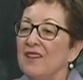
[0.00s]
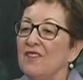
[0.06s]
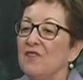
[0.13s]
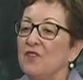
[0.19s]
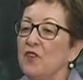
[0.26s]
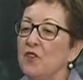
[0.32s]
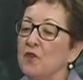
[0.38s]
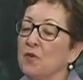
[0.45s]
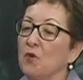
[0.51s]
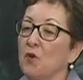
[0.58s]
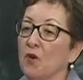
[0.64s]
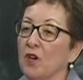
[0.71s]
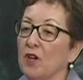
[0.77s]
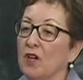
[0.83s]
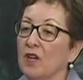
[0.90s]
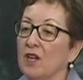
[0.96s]

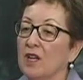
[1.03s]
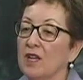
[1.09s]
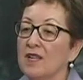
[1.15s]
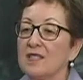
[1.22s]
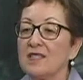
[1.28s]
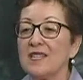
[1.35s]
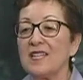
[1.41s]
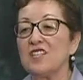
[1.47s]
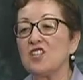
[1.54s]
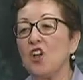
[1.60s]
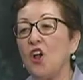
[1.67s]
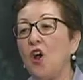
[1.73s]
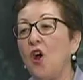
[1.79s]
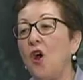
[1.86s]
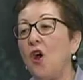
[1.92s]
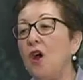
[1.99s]
Furthermore, since
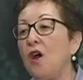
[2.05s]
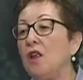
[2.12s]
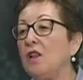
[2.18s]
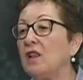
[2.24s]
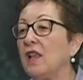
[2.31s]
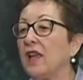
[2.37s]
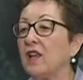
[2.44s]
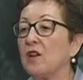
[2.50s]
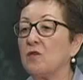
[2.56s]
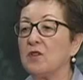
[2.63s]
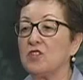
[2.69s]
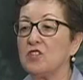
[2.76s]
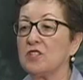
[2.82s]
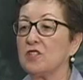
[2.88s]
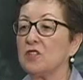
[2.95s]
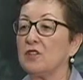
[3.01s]
all language
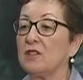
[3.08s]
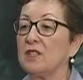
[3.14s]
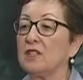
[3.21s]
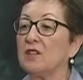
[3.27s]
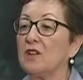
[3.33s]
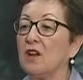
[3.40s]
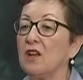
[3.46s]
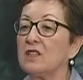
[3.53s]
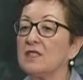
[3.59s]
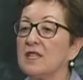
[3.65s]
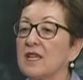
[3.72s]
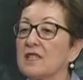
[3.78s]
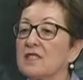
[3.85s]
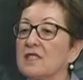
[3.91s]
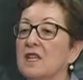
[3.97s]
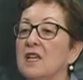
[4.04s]
is learned in
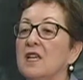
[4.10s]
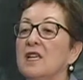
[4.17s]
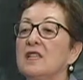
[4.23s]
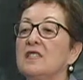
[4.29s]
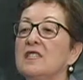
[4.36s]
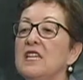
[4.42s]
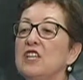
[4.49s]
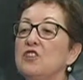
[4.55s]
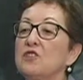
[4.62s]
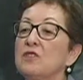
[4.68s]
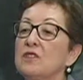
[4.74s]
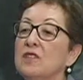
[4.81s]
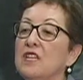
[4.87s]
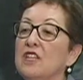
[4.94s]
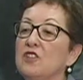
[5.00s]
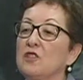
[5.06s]
context, teachers
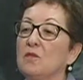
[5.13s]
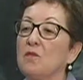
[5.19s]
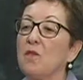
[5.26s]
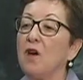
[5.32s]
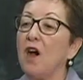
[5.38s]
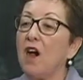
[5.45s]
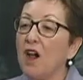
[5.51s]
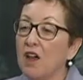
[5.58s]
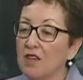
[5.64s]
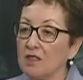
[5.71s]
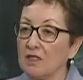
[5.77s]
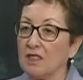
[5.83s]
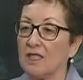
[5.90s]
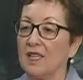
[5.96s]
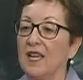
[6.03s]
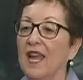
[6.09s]
need to
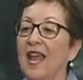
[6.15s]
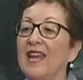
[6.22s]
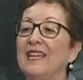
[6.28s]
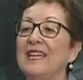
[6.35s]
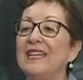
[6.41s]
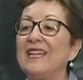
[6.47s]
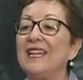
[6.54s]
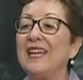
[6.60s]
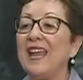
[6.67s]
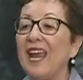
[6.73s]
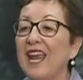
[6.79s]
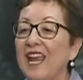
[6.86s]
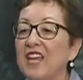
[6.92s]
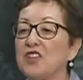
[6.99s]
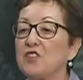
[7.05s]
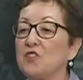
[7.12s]
model and
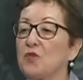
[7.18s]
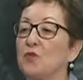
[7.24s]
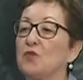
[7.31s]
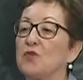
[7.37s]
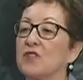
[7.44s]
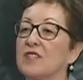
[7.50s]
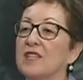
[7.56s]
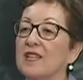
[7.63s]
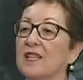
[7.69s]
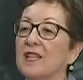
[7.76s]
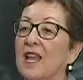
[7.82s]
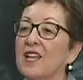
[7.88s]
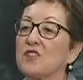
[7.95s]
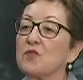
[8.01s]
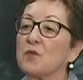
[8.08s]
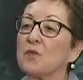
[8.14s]
engage students in
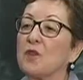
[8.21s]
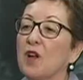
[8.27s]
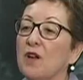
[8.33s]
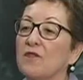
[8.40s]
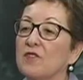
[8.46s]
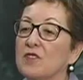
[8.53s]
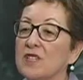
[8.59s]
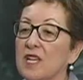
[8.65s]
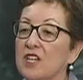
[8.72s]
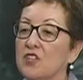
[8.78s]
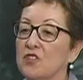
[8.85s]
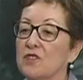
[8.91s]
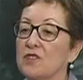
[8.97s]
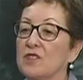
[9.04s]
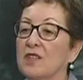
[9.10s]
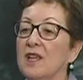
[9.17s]
classroom
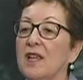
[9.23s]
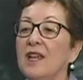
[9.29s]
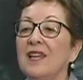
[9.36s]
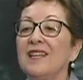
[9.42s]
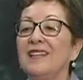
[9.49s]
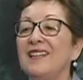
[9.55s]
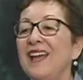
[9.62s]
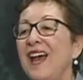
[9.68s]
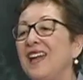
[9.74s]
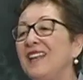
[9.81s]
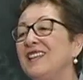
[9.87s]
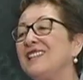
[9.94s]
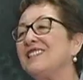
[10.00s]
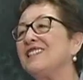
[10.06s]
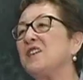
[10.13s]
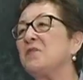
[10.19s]
conversations, not
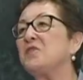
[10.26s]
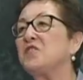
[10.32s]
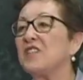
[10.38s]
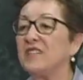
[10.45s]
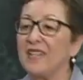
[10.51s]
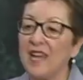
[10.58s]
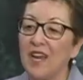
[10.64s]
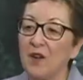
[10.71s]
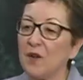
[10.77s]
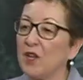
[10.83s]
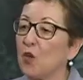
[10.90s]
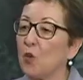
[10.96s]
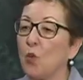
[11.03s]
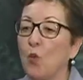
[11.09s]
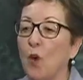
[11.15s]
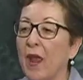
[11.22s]
in some generic
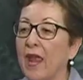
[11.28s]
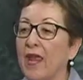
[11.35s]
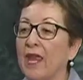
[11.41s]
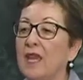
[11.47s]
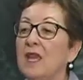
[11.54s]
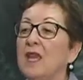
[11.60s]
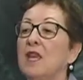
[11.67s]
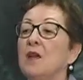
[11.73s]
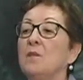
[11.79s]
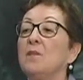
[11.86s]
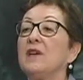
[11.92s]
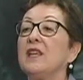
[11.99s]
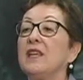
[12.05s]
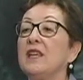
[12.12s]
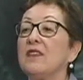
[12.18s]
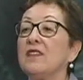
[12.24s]
way,
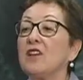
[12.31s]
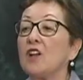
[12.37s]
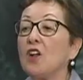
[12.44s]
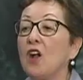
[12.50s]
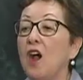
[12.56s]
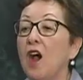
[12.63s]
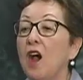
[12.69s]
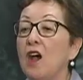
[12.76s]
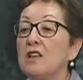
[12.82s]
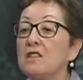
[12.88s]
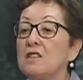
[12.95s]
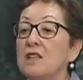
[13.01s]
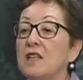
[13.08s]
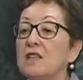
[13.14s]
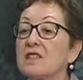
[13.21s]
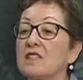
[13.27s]
but in the
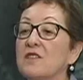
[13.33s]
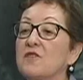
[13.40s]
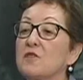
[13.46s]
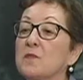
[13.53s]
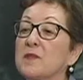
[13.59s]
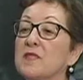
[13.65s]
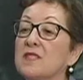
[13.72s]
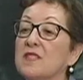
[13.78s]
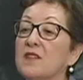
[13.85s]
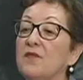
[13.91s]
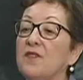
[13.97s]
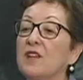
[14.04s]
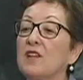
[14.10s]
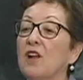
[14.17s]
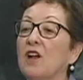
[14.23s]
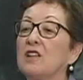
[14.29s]
context of
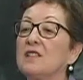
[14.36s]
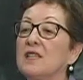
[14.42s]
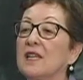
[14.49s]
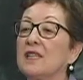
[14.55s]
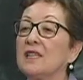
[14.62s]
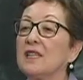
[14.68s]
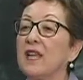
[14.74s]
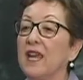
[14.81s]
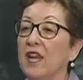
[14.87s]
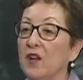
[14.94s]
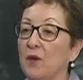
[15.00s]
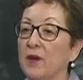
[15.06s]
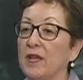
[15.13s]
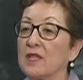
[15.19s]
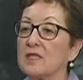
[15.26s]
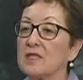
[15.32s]
specific content
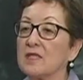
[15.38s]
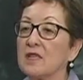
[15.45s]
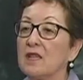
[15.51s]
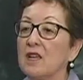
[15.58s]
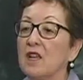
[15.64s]
areas.